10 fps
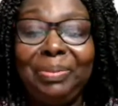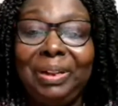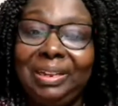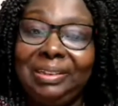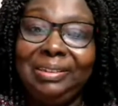
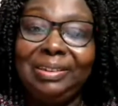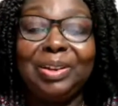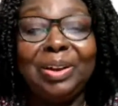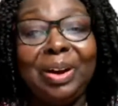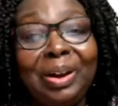Please,
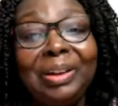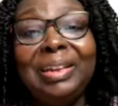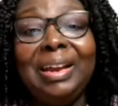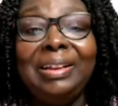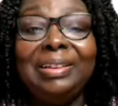
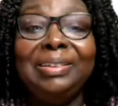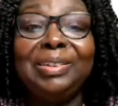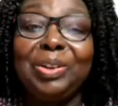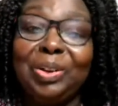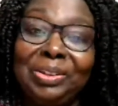God's
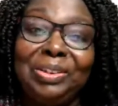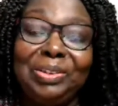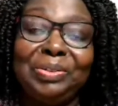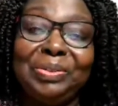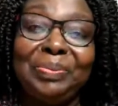got
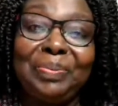you.